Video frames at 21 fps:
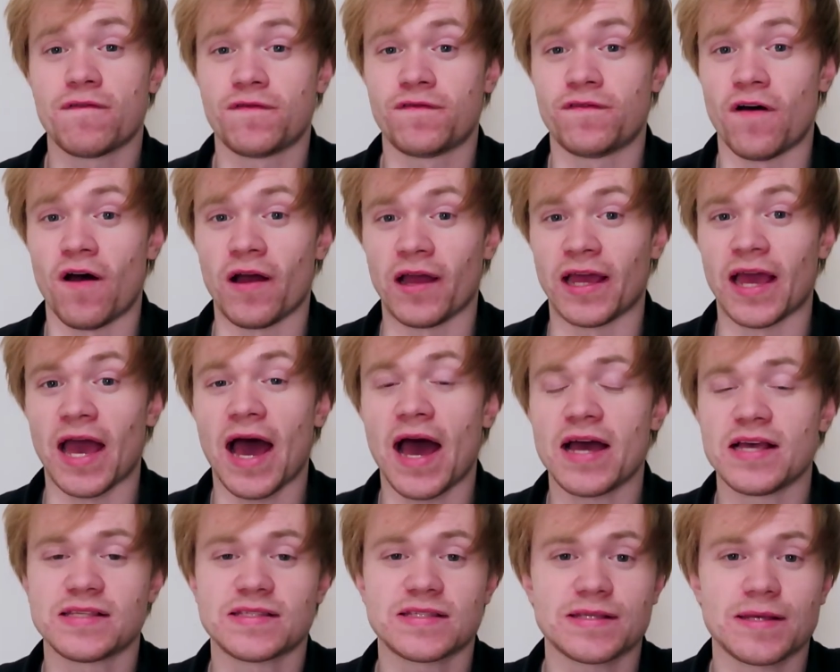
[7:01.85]
fun,
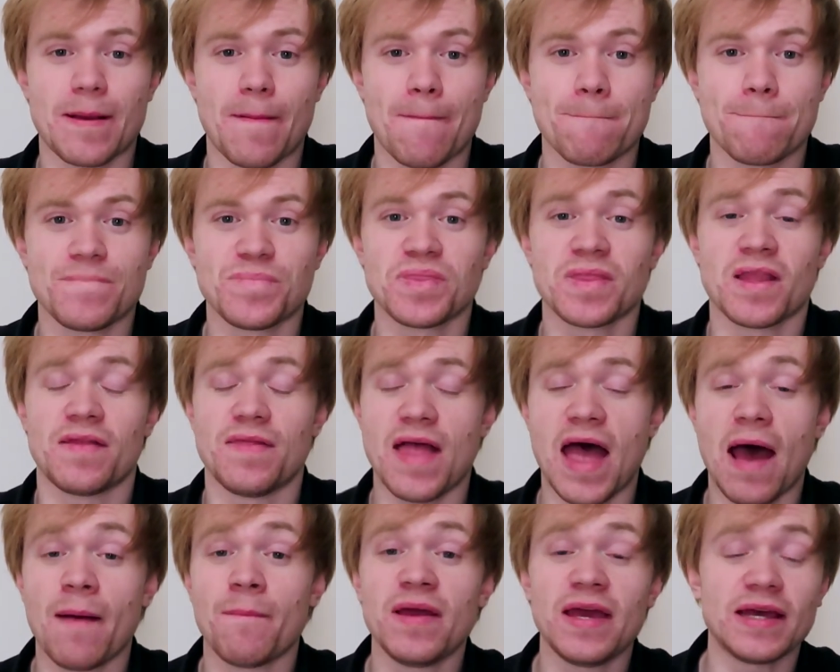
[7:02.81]
guys.
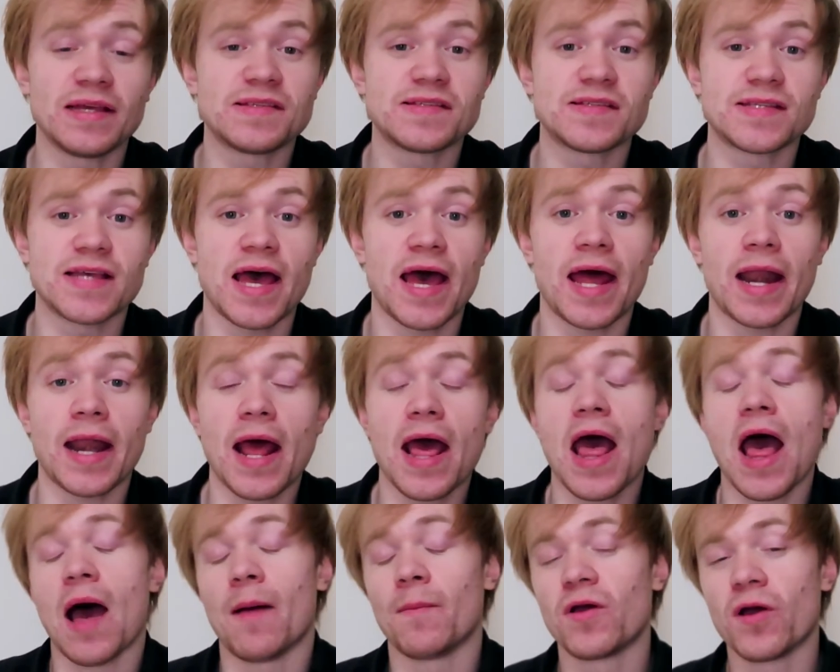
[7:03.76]
That being
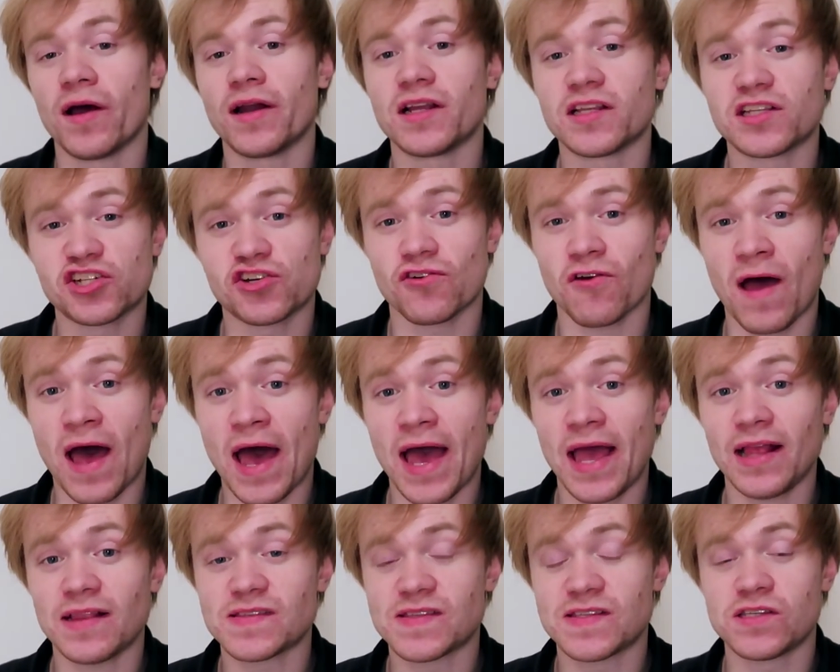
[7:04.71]
said, I'm gonna
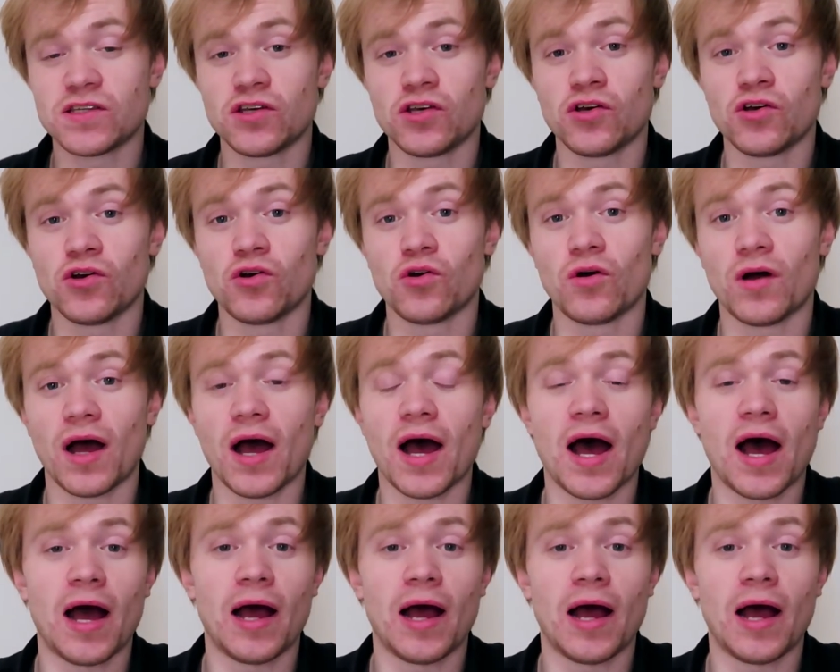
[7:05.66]
try to